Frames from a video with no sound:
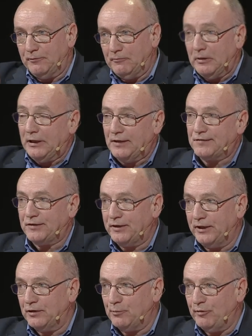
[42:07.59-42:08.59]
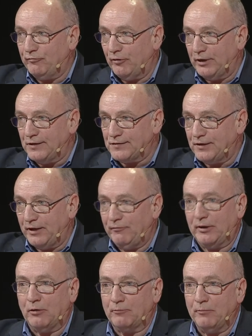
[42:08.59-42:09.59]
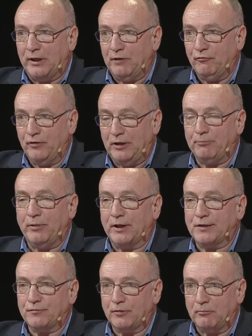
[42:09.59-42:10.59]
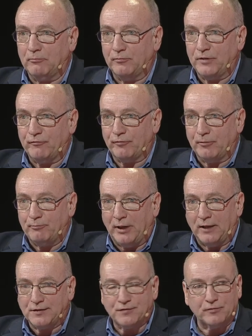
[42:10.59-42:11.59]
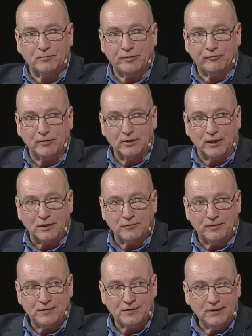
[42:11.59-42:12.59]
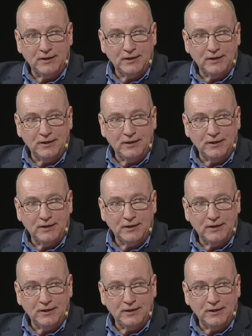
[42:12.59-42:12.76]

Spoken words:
yesterday and before yesterday, we got many feedbacks from different parties, from different countries,